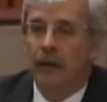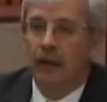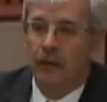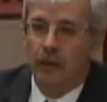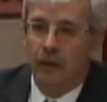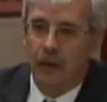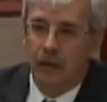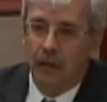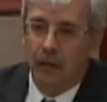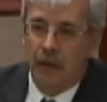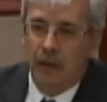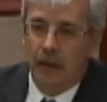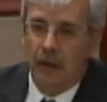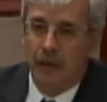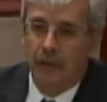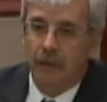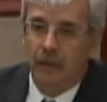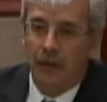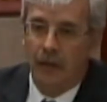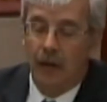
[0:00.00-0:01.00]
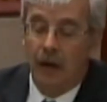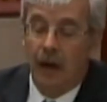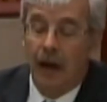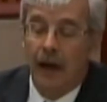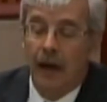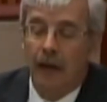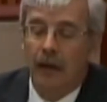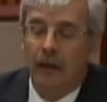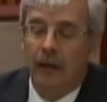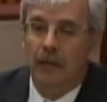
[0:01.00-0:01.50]
or
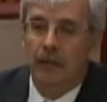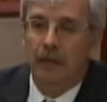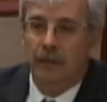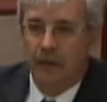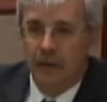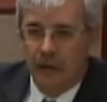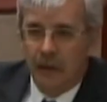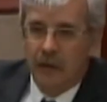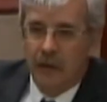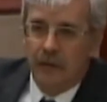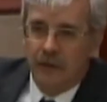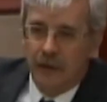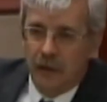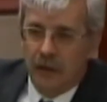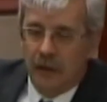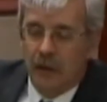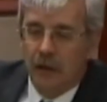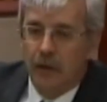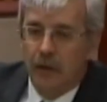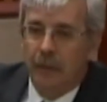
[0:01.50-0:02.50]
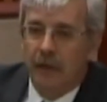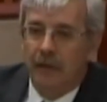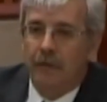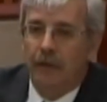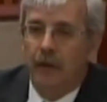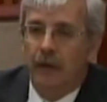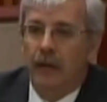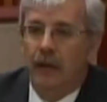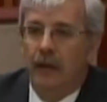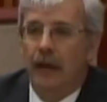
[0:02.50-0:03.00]
Ohio, just a little bit
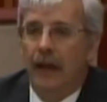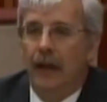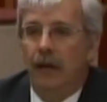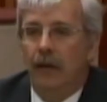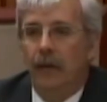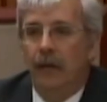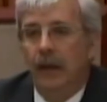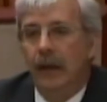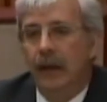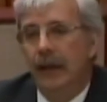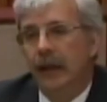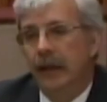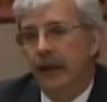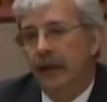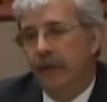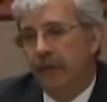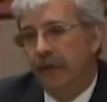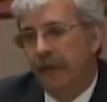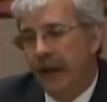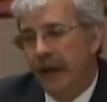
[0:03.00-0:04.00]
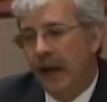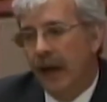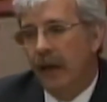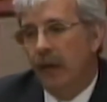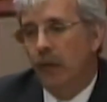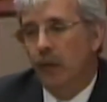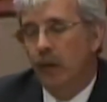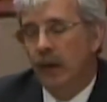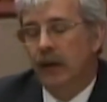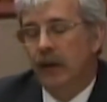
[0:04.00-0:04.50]
further out, if
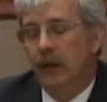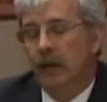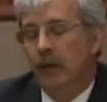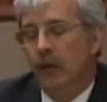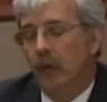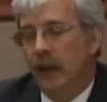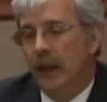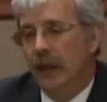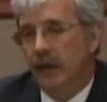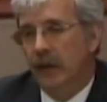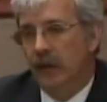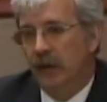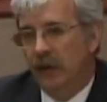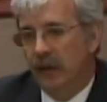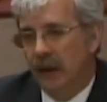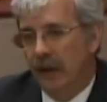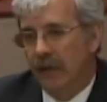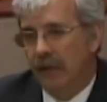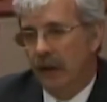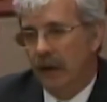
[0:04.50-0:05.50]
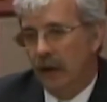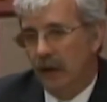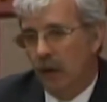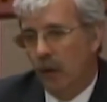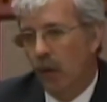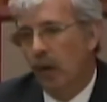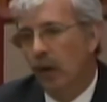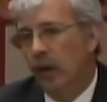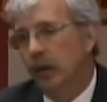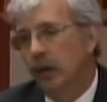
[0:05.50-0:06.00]
that regional wage is
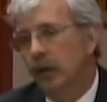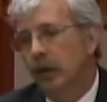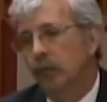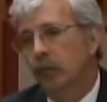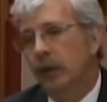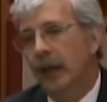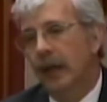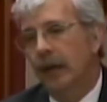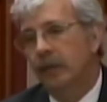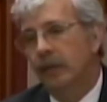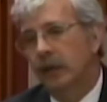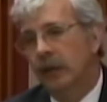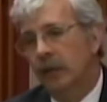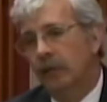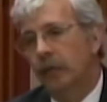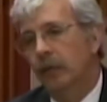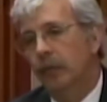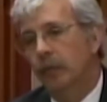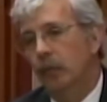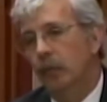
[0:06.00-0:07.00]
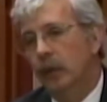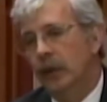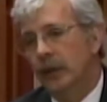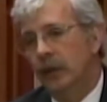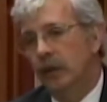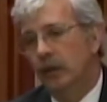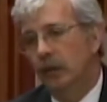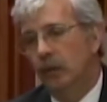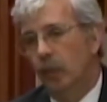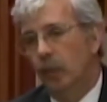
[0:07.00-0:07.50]
7.25, should we have a different
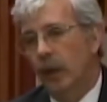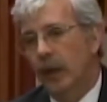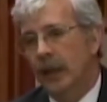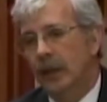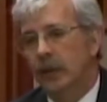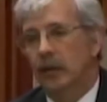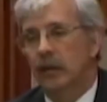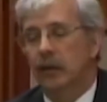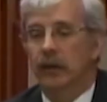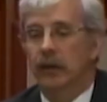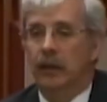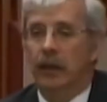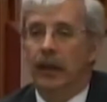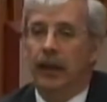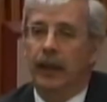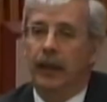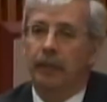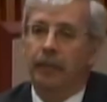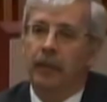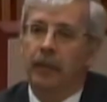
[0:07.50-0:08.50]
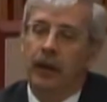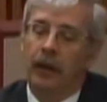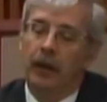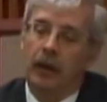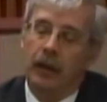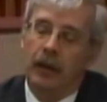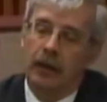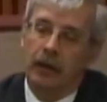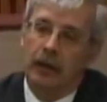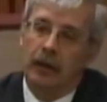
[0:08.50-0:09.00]
regional wage than, say,
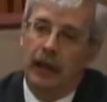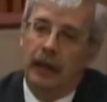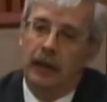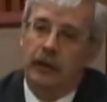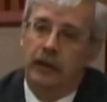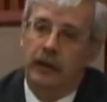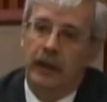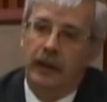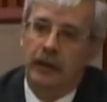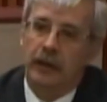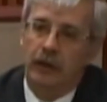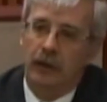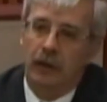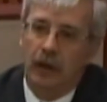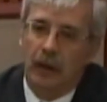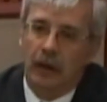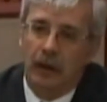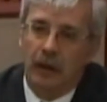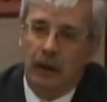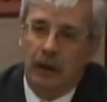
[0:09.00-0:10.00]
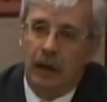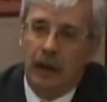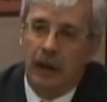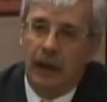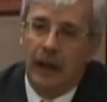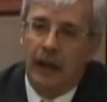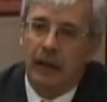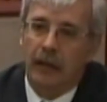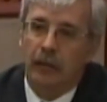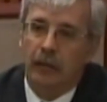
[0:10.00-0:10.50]
downstate New York or Long
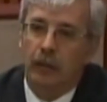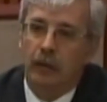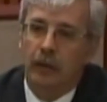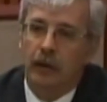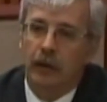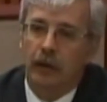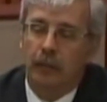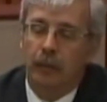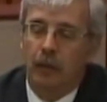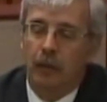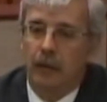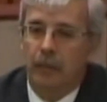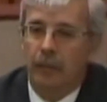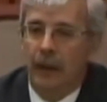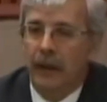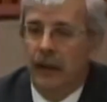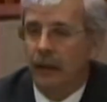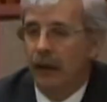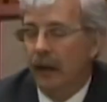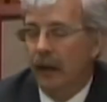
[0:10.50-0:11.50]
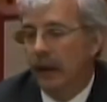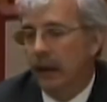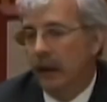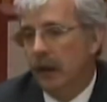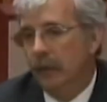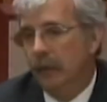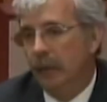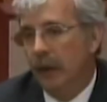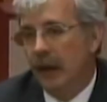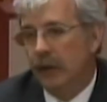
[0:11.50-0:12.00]
Island, which is bordered by
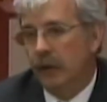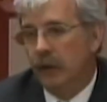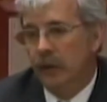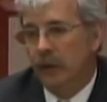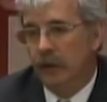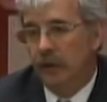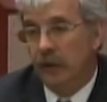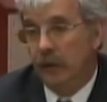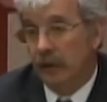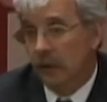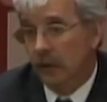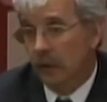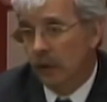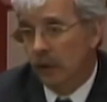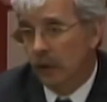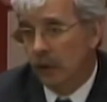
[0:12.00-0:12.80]
Connecticut, Massachusetts, and New Jersey?